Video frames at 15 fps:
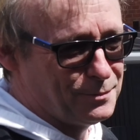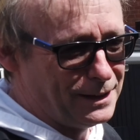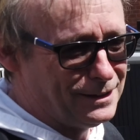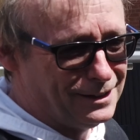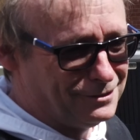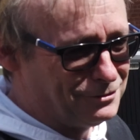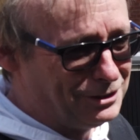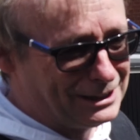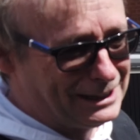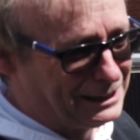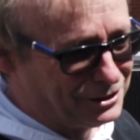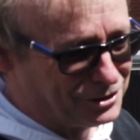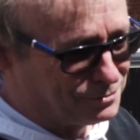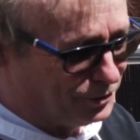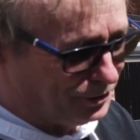spending
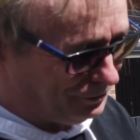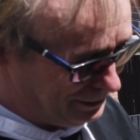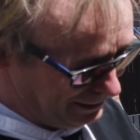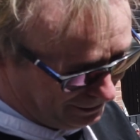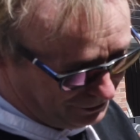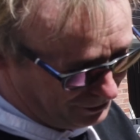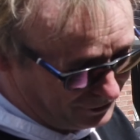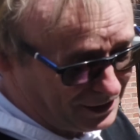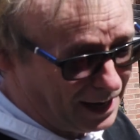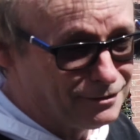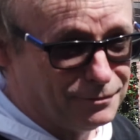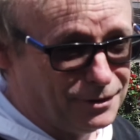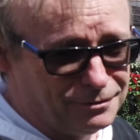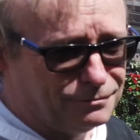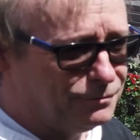ridiculous money really on a
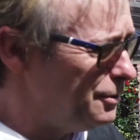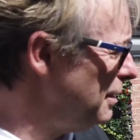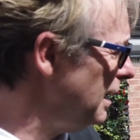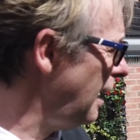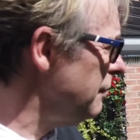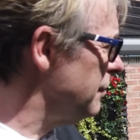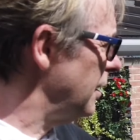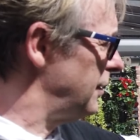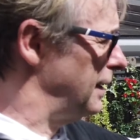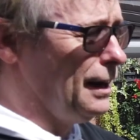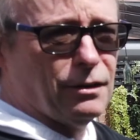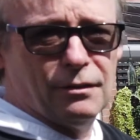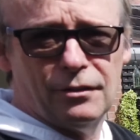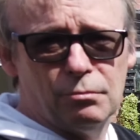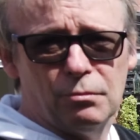tent, but we'll have this
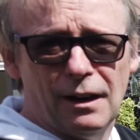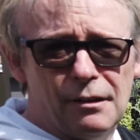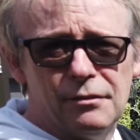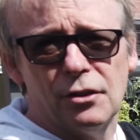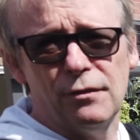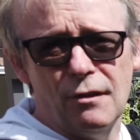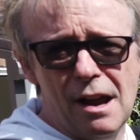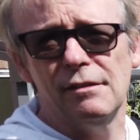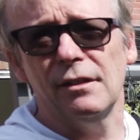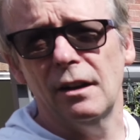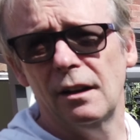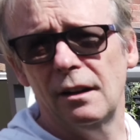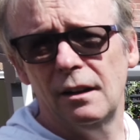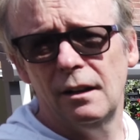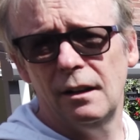now. We'll have this forever.
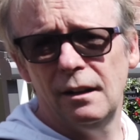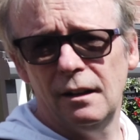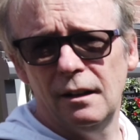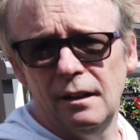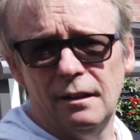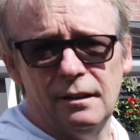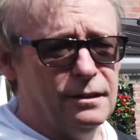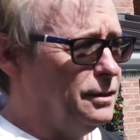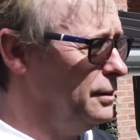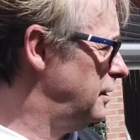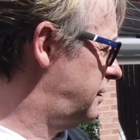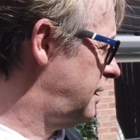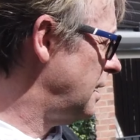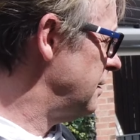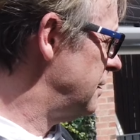You know,
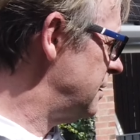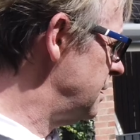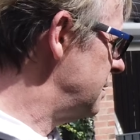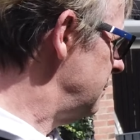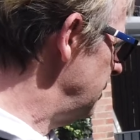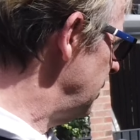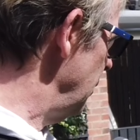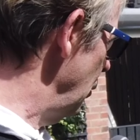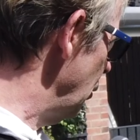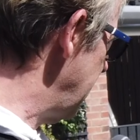this tent's, we're going to